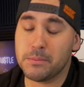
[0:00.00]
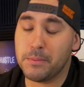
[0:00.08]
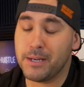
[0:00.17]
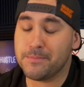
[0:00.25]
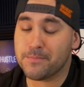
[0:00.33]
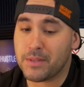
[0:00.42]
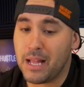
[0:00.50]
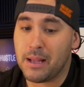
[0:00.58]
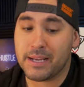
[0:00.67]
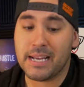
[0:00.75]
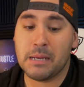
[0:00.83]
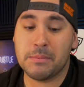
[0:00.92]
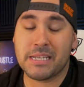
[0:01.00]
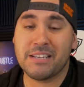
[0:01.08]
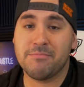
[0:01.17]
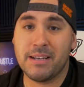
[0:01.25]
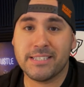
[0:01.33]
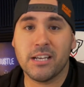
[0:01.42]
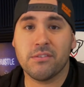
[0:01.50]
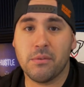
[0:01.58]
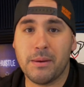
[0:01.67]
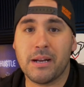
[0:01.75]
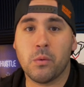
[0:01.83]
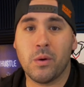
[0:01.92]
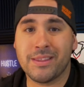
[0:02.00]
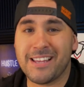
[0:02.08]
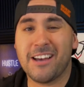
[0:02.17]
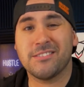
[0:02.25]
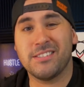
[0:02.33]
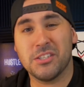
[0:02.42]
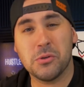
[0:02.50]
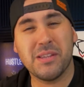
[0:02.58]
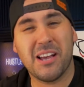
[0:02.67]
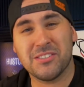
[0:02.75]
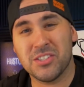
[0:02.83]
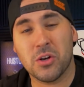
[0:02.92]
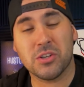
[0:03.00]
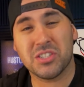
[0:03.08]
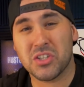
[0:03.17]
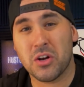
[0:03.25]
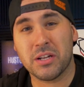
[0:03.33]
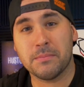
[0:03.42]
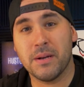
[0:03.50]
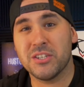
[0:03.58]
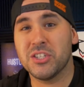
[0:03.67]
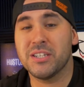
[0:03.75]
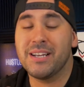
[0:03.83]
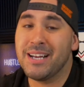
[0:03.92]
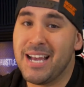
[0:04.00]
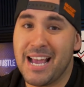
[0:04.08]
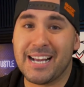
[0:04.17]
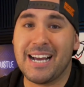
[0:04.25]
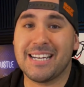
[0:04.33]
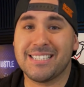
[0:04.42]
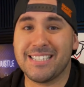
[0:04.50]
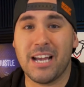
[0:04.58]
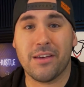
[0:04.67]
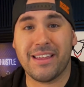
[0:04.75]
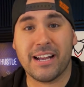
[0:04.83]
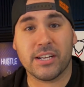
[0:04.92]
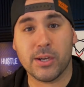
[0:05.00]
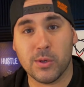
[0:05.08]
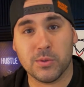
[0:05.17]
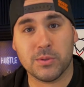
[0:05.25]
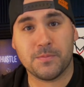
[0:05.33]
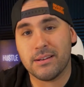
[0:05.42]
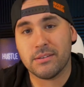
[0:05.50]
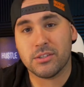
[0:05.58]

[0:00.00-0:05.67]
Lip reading: But again, I'm going to give myself about a $1,000 to $2,000 starting budget and kind of see how that goes.